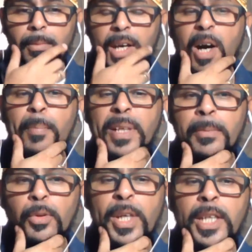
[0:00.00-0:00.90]
helping him
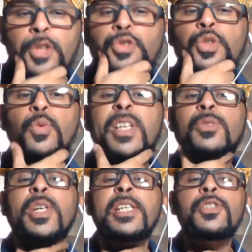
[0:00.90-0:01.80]
so he can chew and
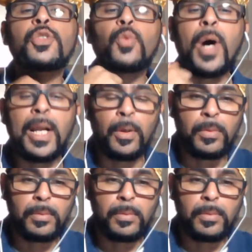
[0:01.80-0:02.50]
so he can swallow.